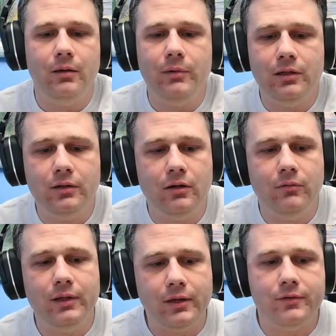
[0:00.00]
I mean,
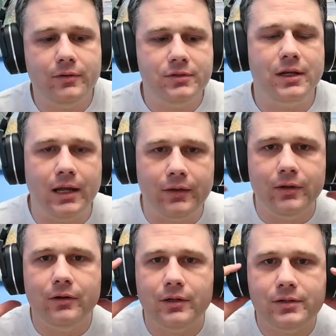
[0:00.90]
when they're sitting on
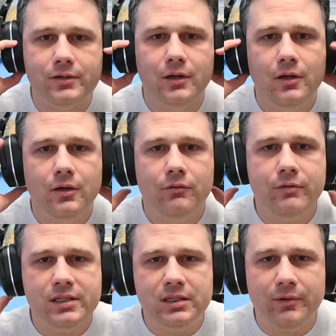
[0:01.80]
there, it's
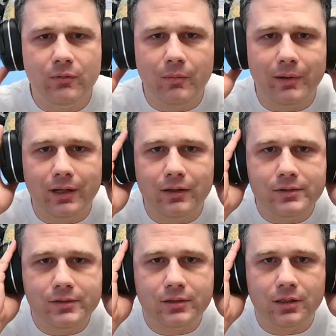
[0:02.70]
reasonably well
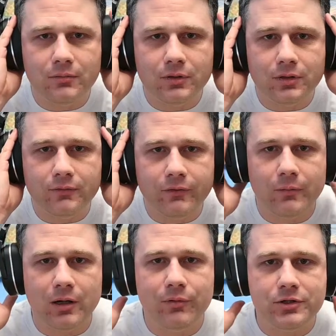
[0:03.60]
balanced. A fair
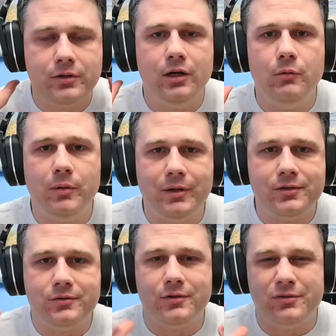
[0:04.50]
amount of pressure here, but because
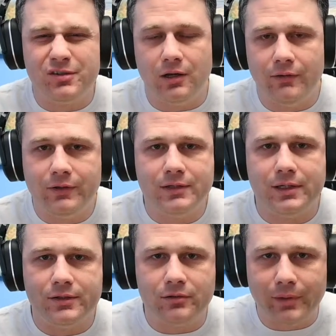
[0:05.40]
they're so soft, it's
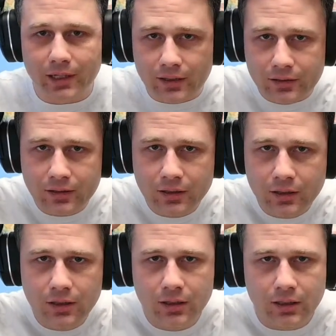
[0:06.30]
not so bad.
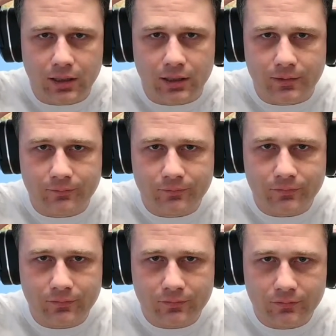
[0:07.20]

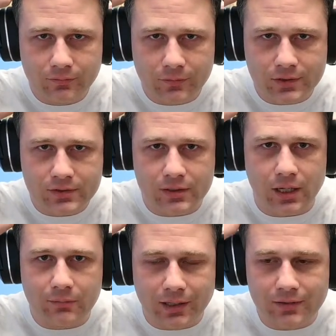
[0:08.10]
The
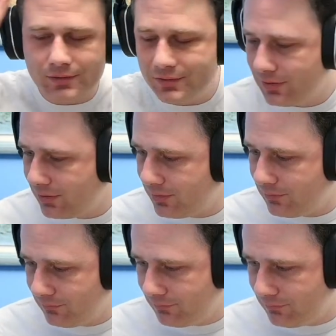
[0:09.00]
headband is,
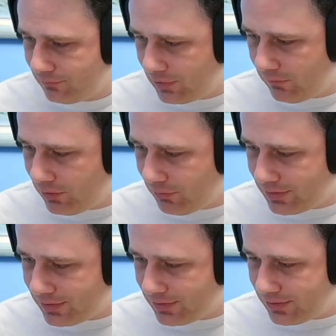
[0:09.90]
even though
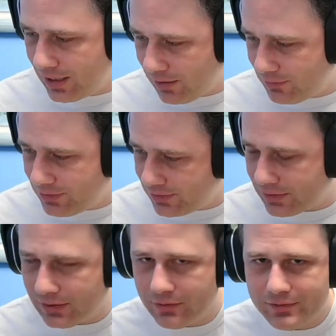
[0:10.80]
it's the same as the
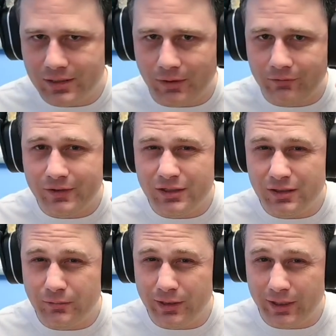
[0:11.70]
600, somehow feels a
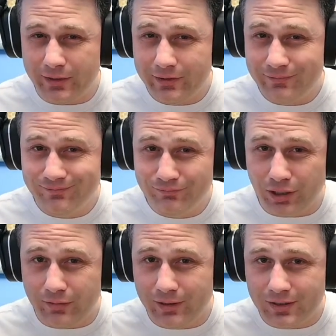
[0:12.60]
little bit lighter.
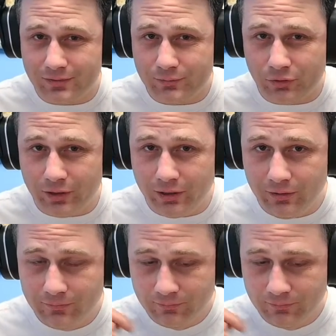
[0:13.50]
Probably because there's more here.